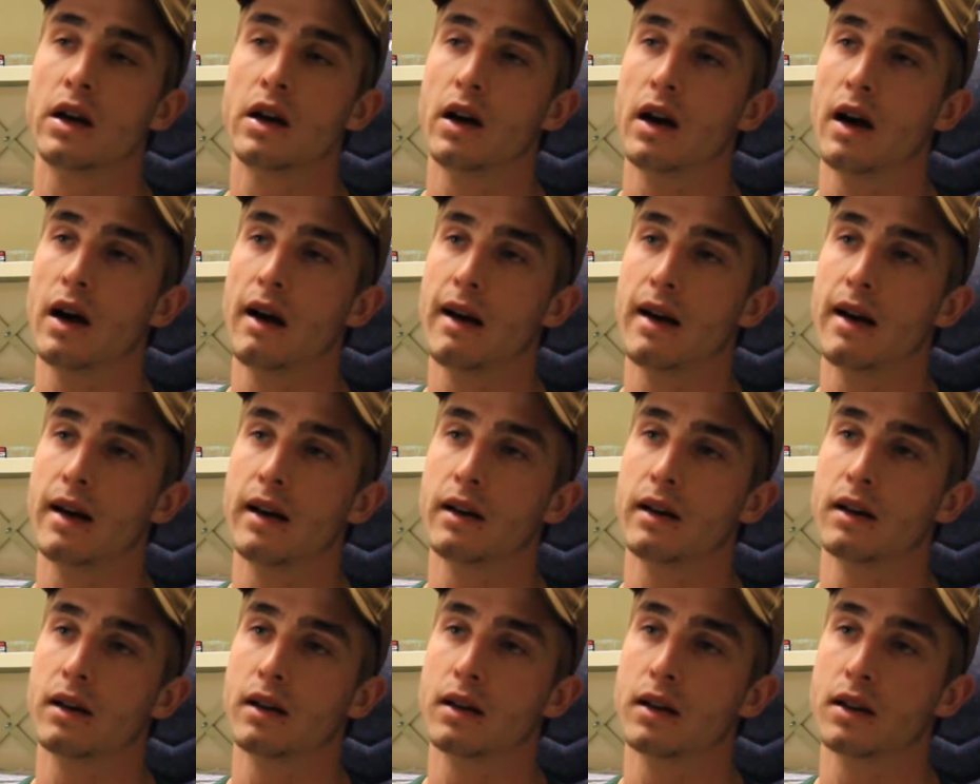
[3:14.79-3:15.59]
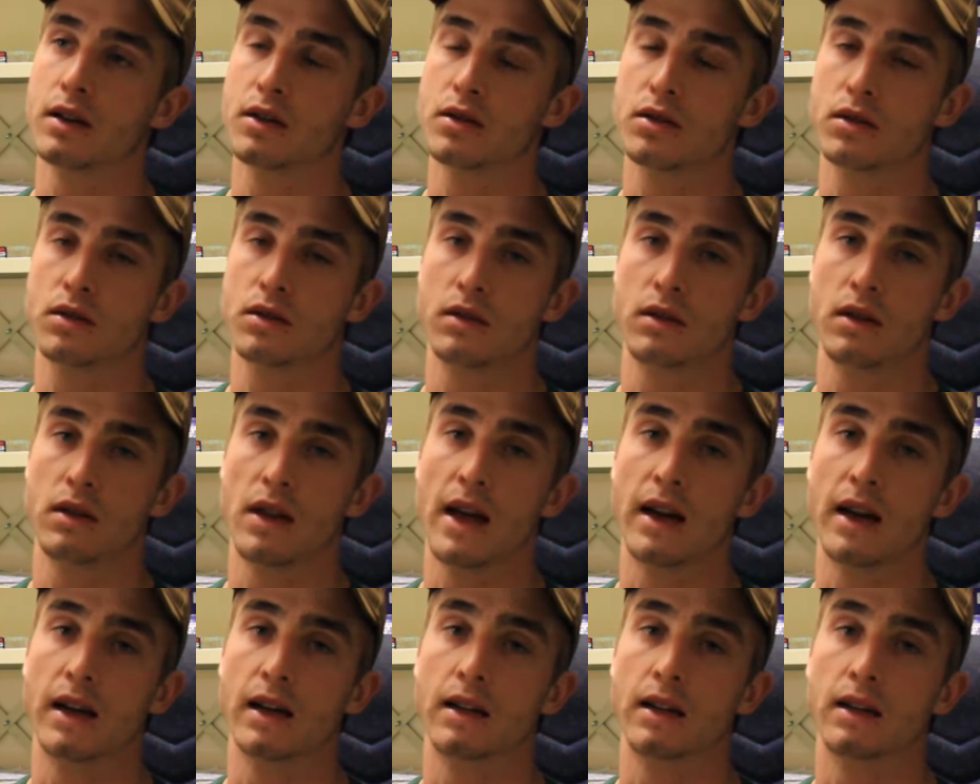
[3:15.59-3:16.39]
and
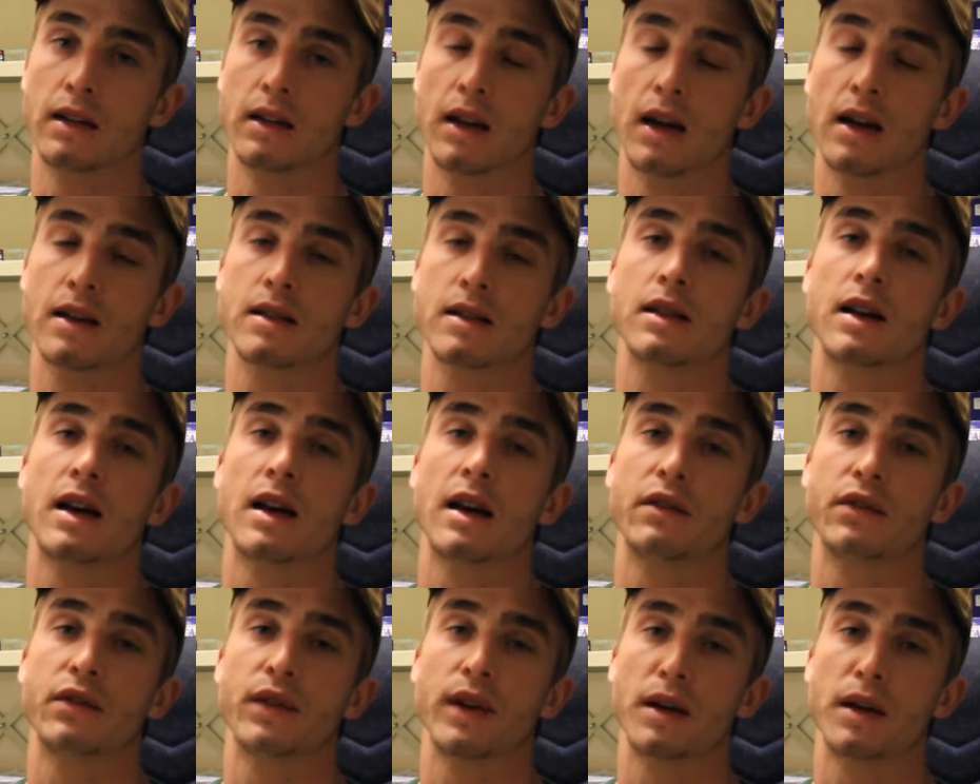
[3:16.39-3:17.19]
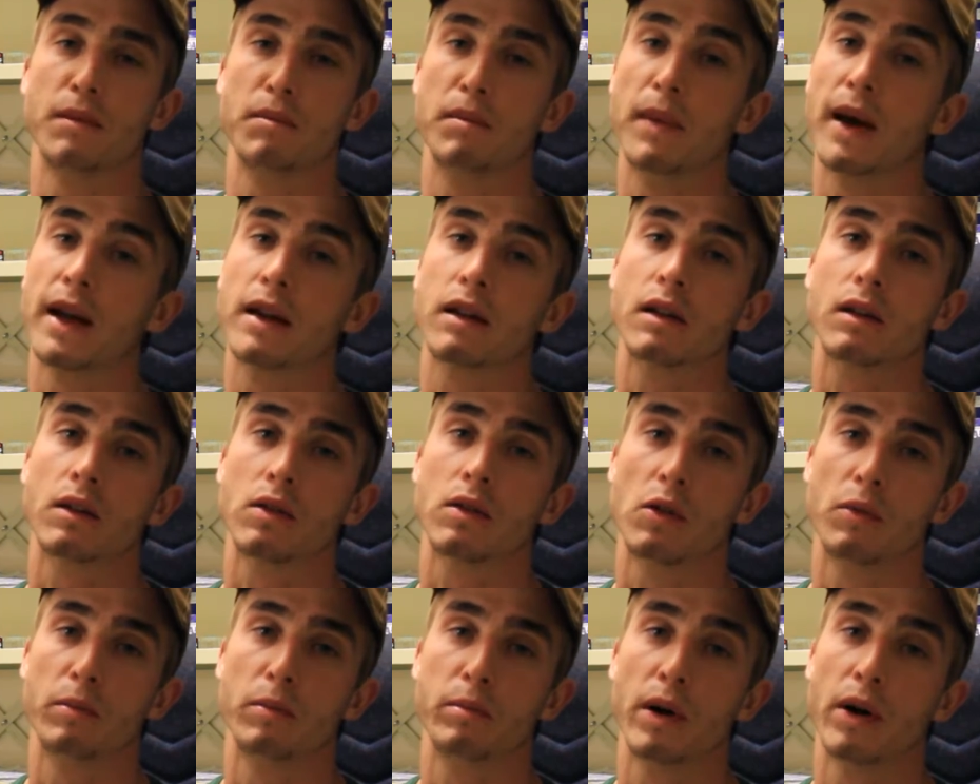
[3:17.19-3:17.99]
that it doesn't have any metal
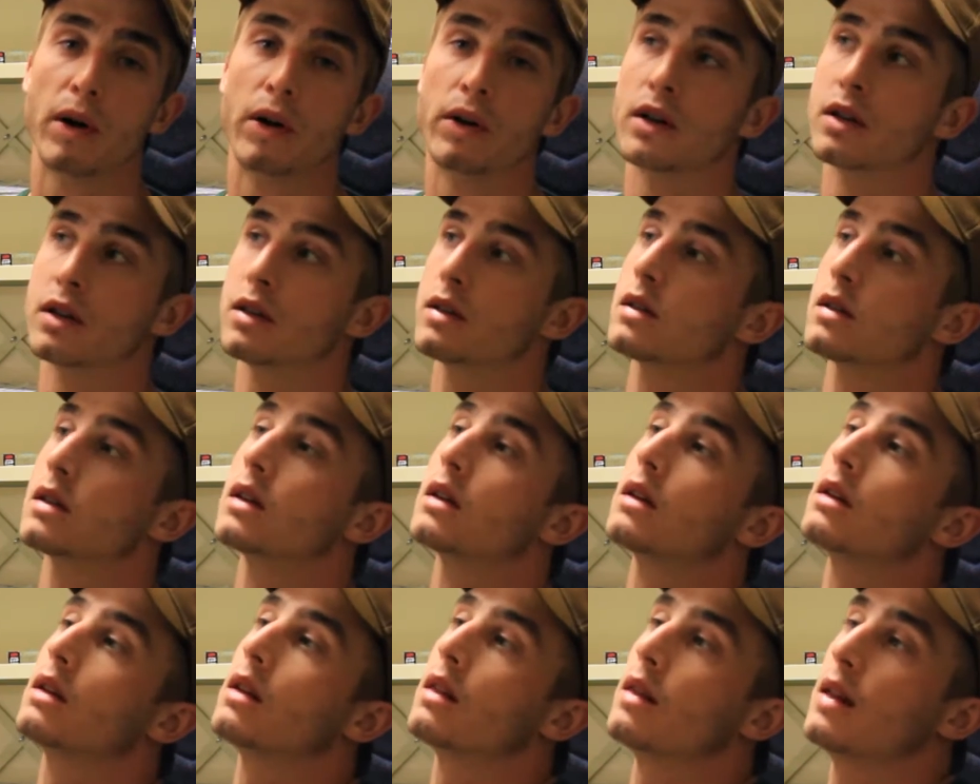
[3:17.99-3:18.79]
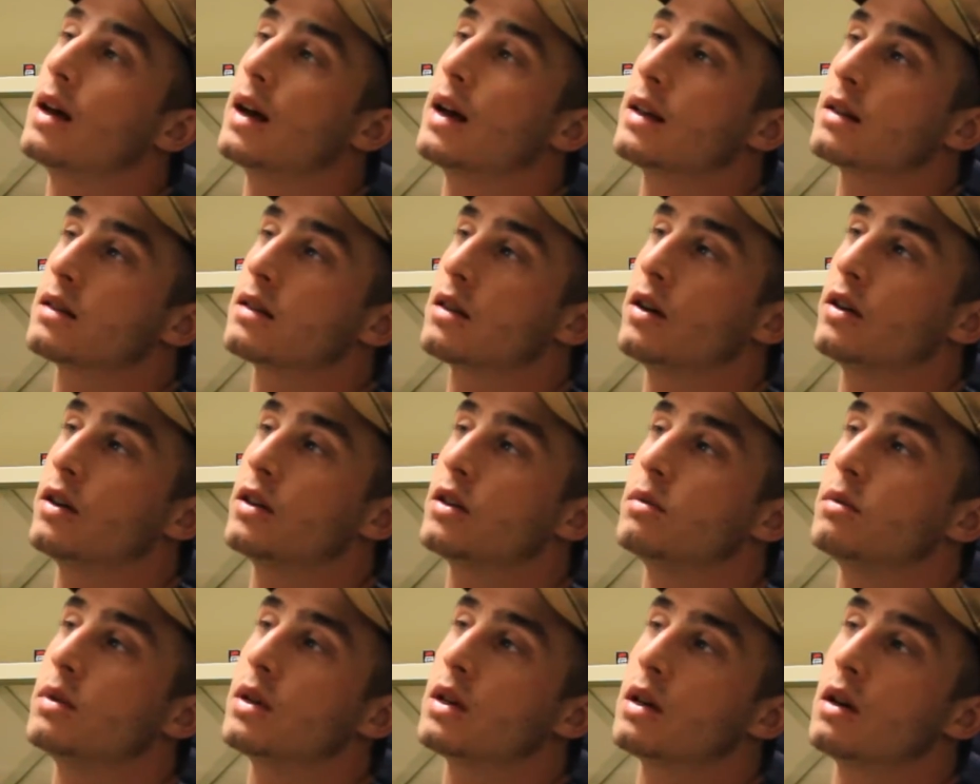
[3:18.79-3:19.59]
components that's going
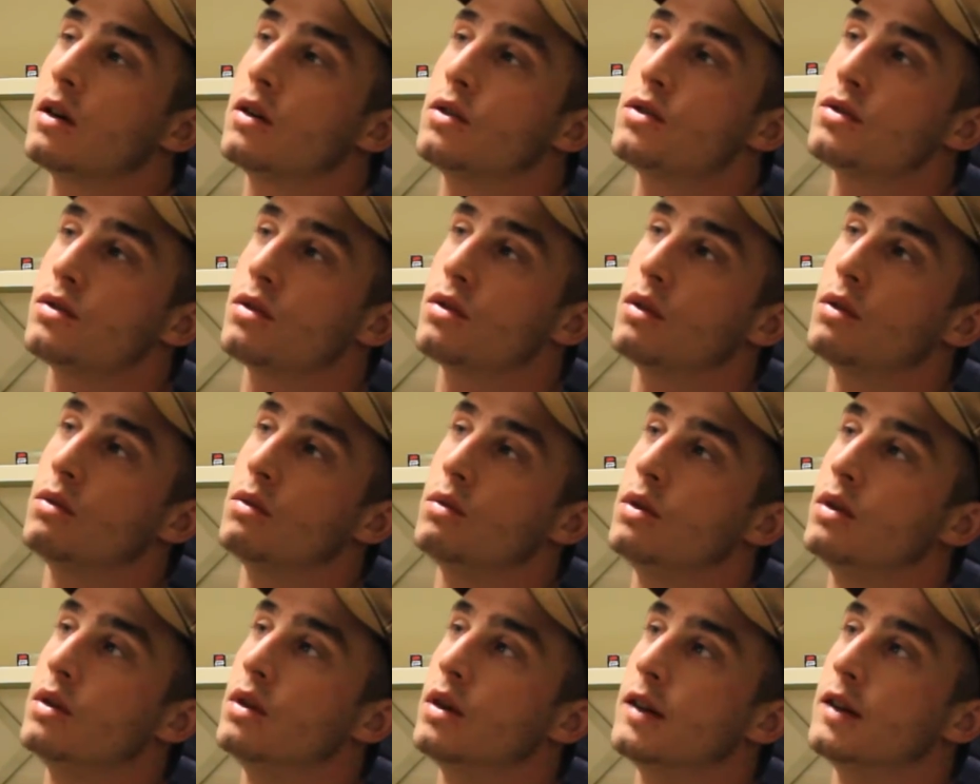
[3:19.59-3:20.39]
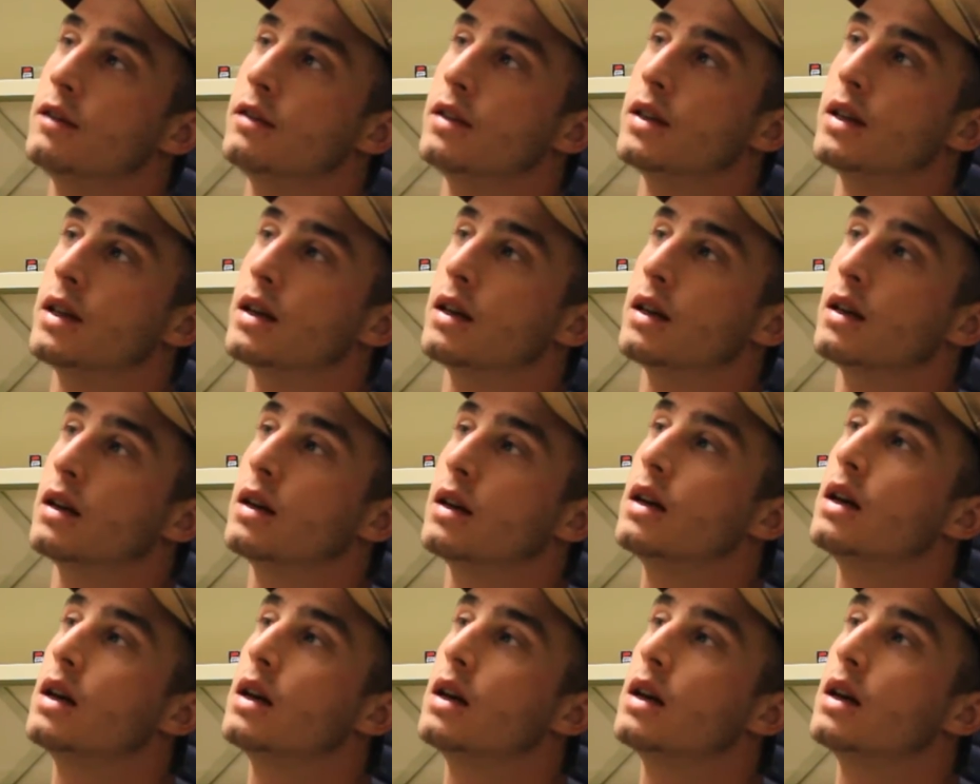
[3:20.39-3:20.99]
to be close to the wood over here.